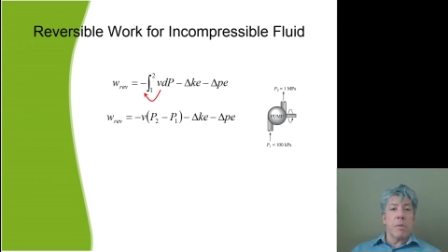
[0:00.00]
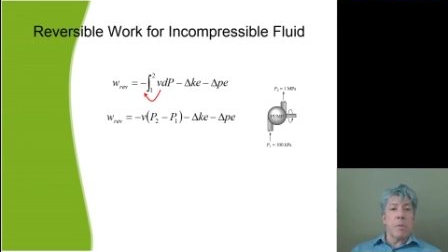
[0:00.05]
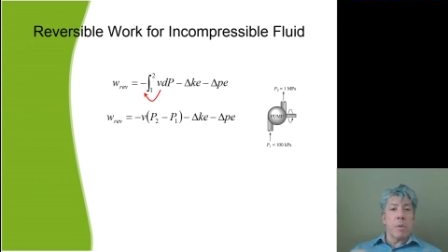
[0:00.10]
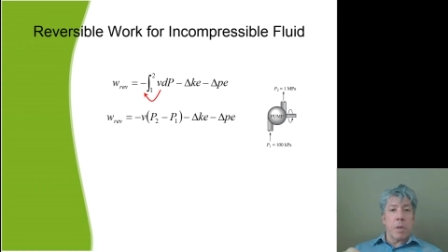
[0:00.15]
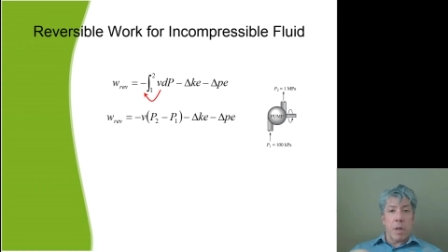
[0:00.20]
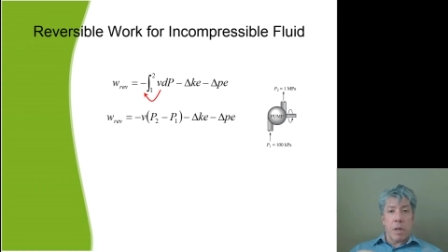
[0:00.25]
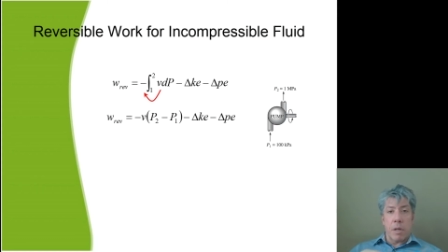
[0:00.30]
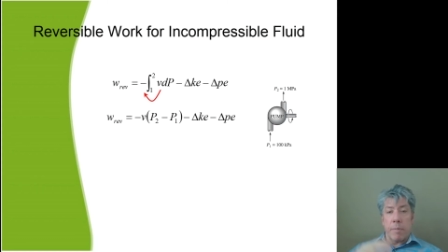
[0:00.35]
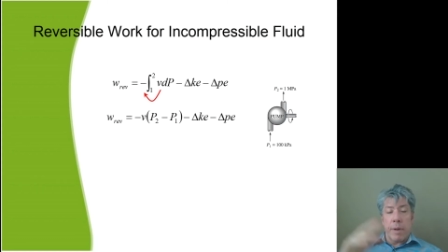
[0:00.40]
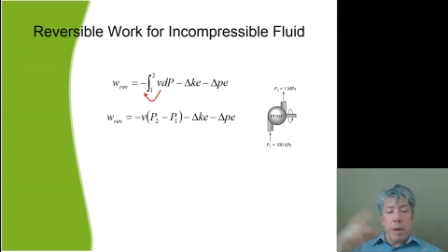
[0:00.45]
and we're
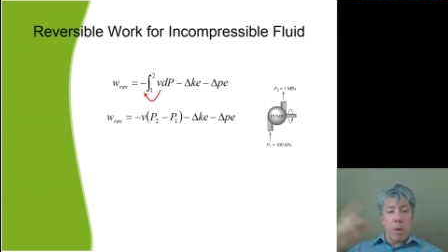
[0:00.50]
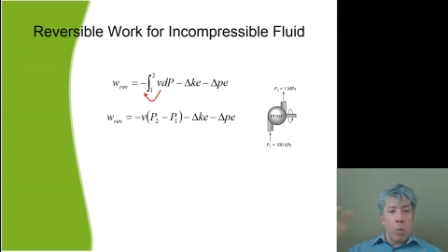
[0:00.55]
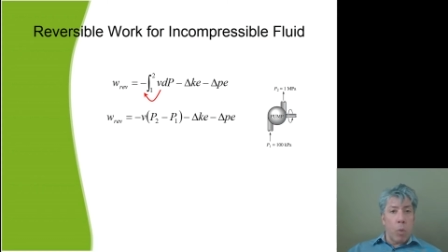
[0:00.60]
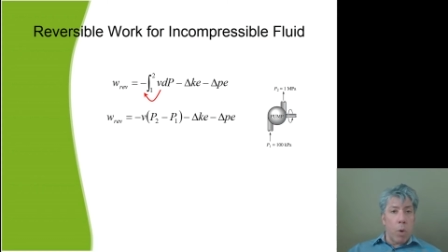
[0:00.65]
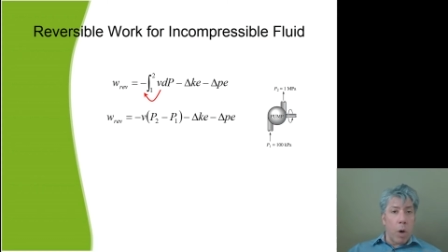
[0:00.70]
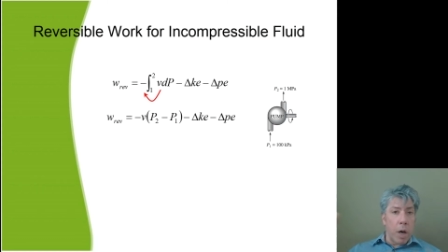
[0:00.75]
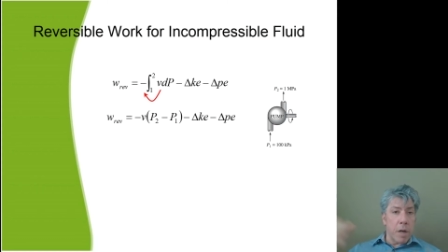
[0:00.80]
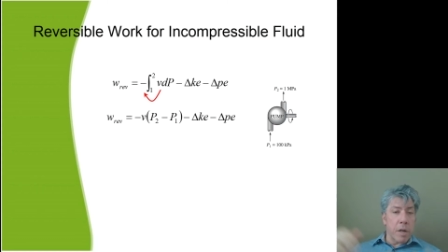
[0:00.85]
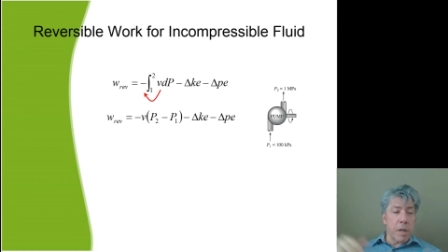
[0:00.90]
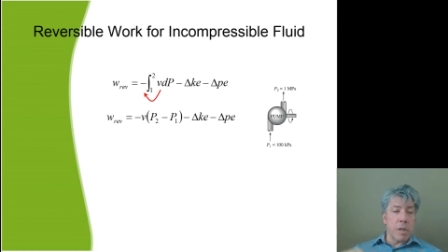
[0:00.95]
talking about
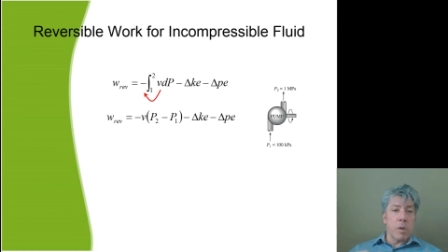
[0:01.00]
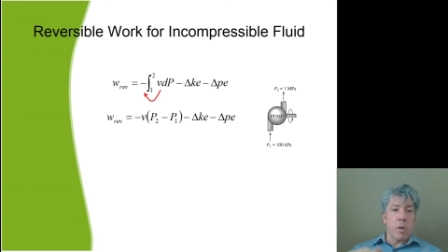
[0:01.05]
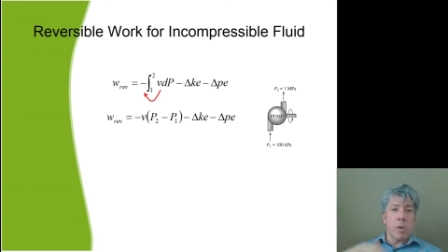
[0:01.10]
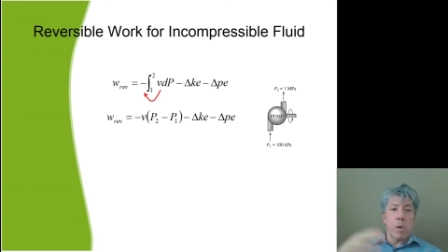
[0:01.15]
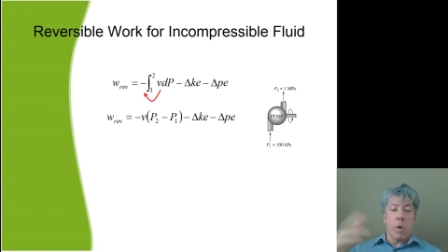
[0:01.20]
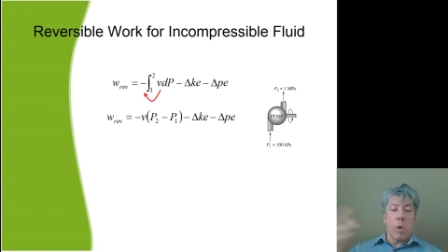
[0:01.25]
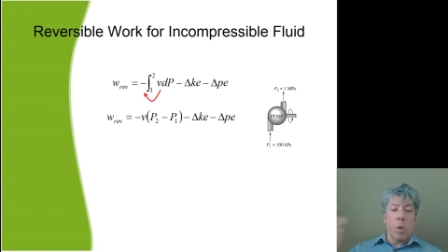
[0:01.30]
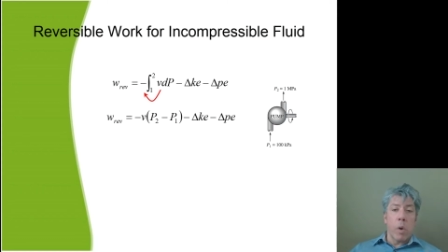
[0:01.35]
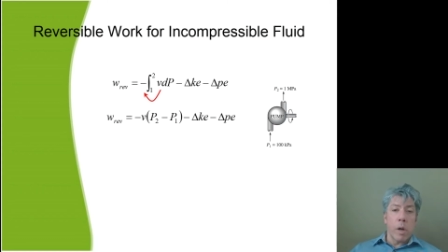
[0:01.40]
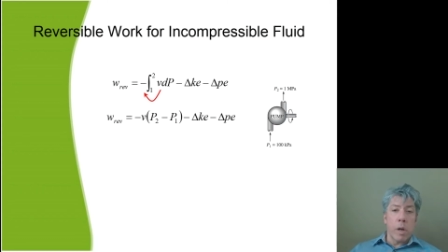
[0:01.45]
water or
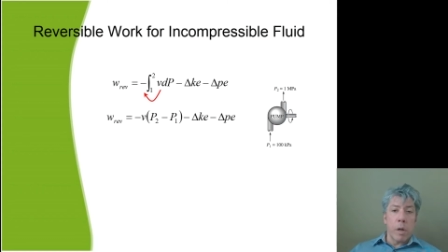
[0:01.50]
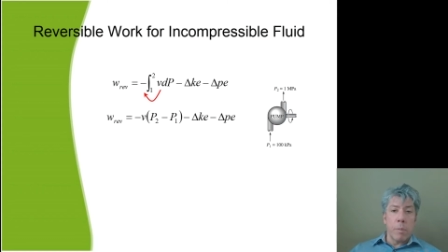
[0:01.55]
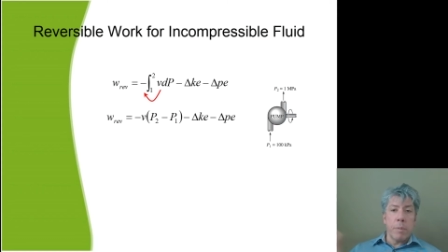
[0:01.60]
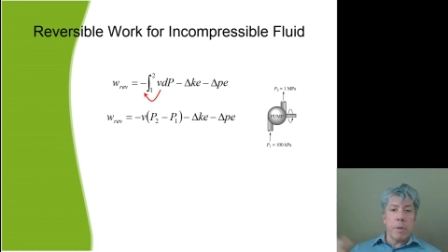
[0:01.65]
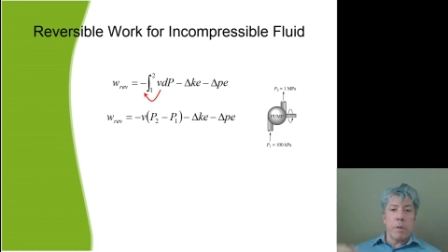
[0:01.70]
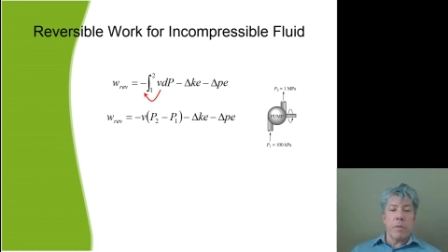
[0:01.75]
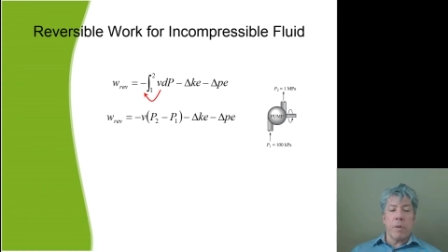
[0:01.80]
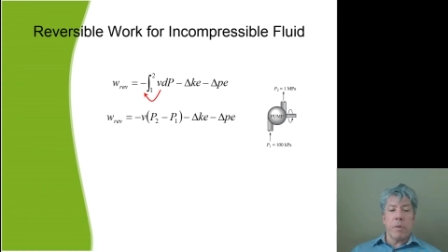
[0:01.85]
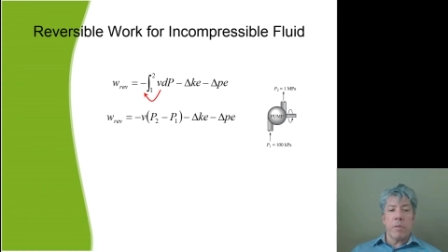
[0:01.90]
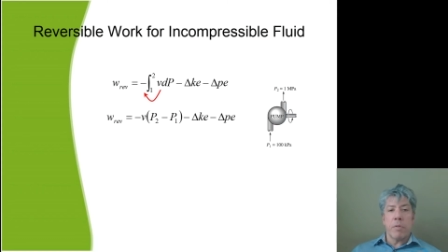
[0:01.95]
oil
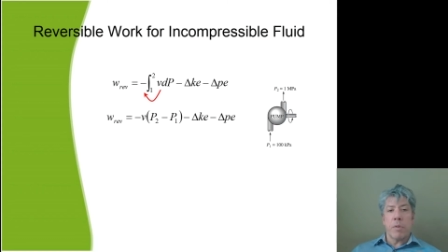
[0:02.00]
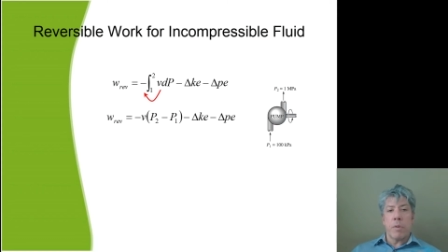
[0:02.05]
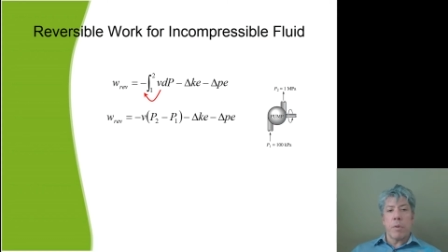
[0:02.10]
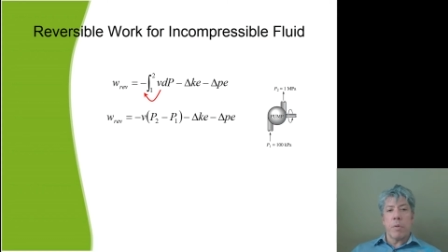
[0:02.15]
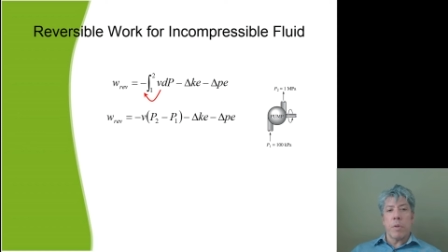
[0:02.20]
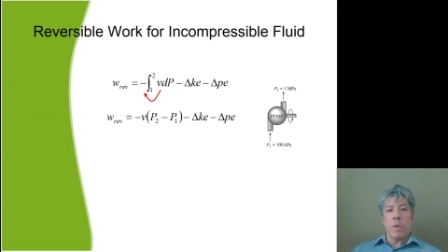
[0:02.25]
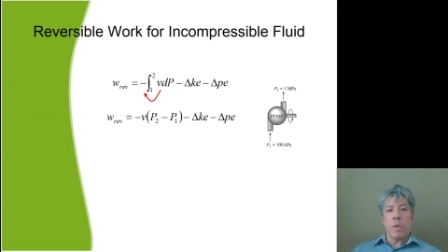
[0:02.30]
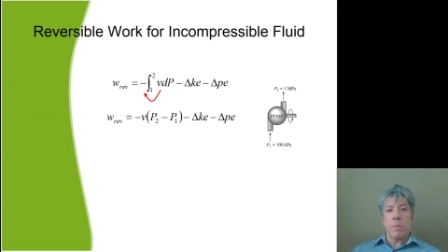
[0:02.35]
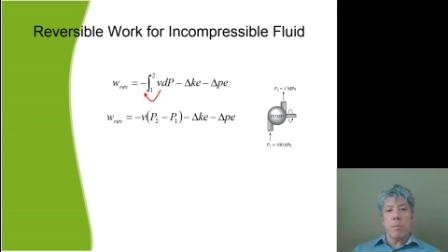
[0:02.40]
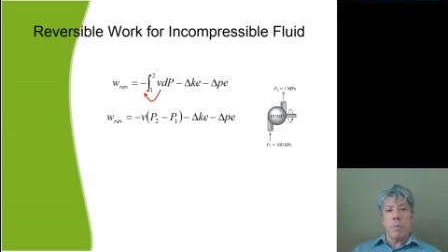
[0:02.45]
moving
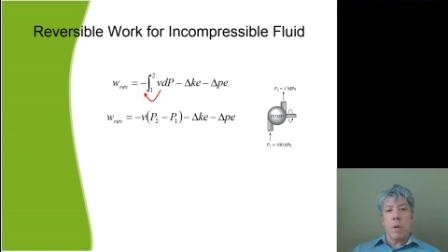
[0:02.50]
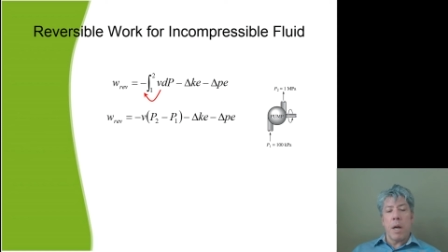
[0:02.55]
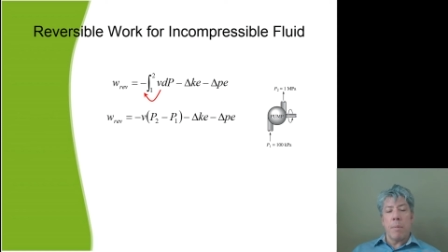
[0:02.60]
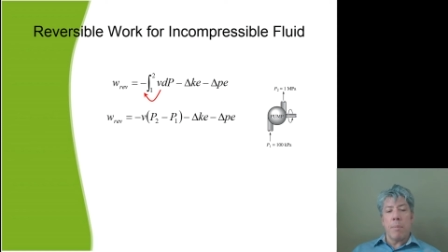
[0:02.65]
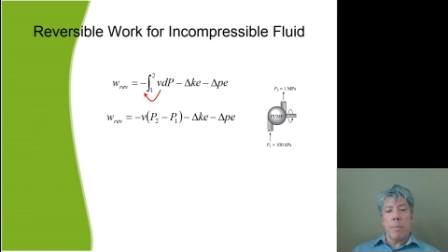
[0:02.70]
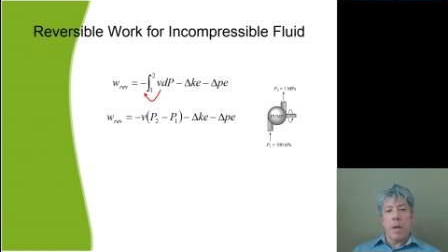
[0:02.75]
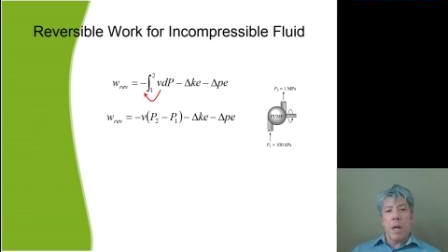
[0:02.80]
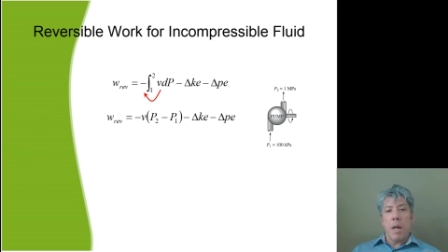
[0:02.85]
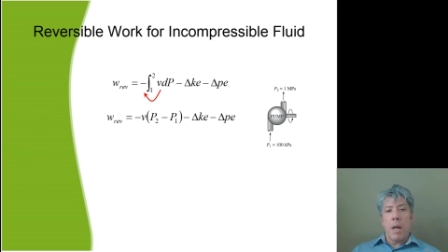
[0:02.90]
through this pump,